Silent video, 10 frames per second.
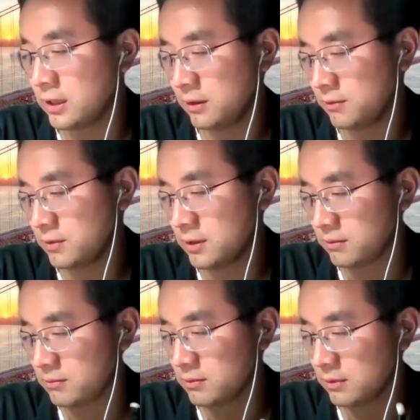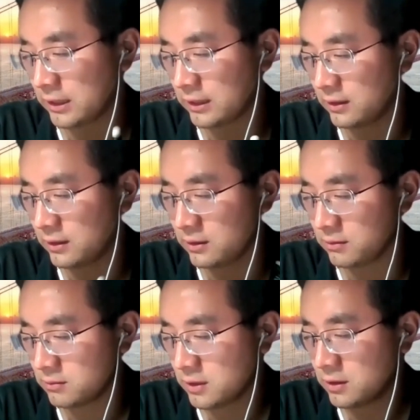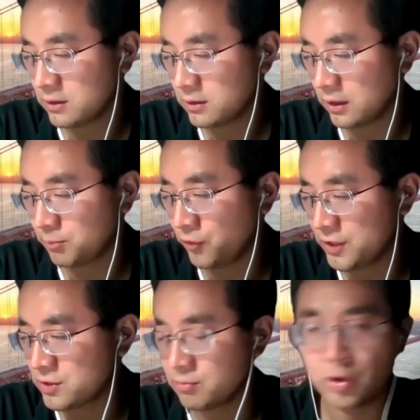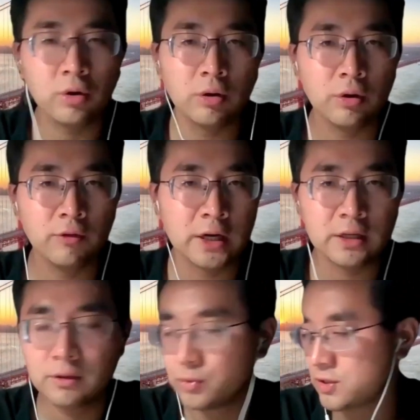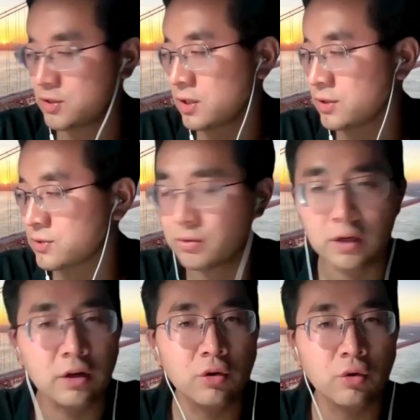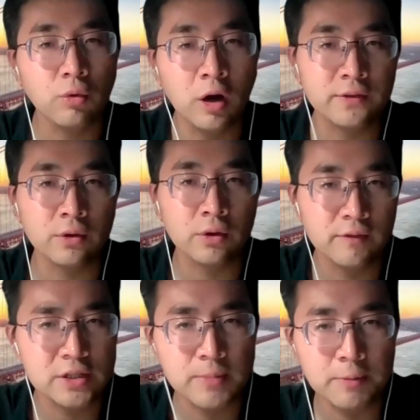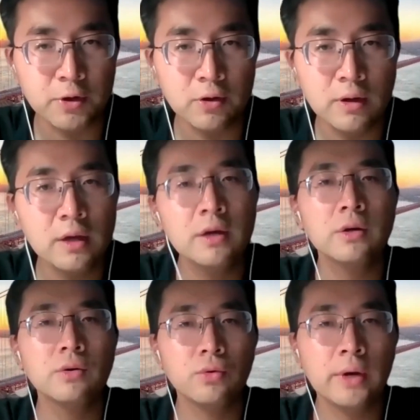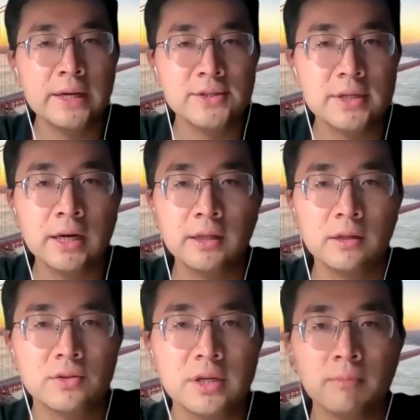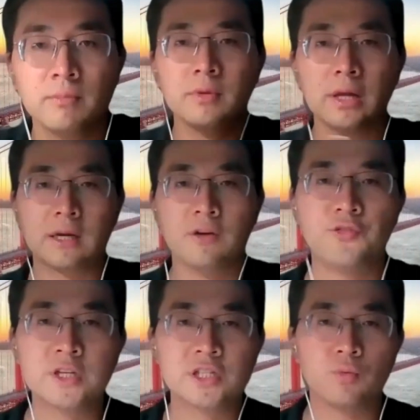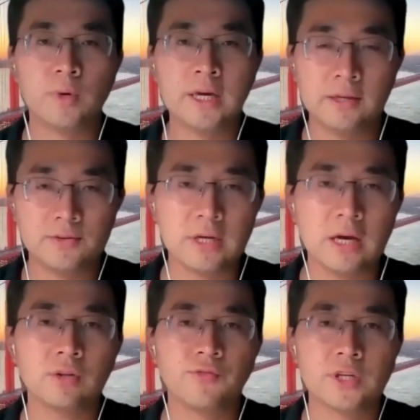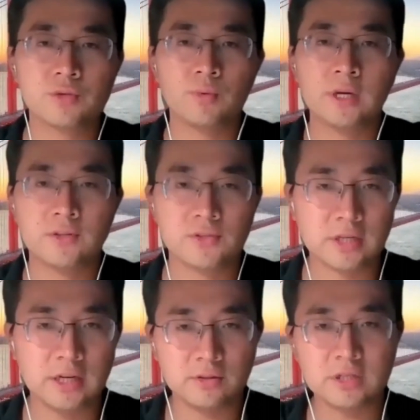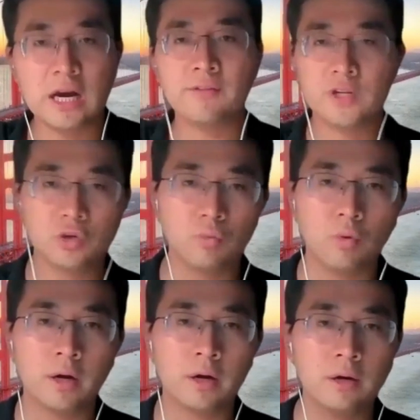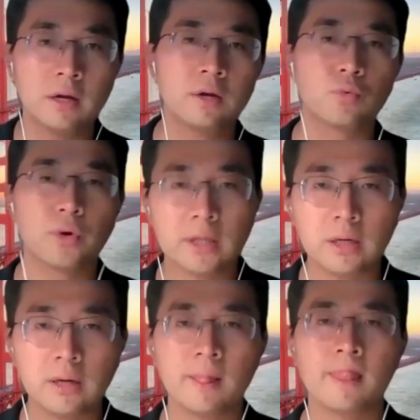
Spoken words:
like Professor Milko Kovac, which is also the co-author of this paper, who has studied some like fixed wings, how the fixed wings can dive into water quickly.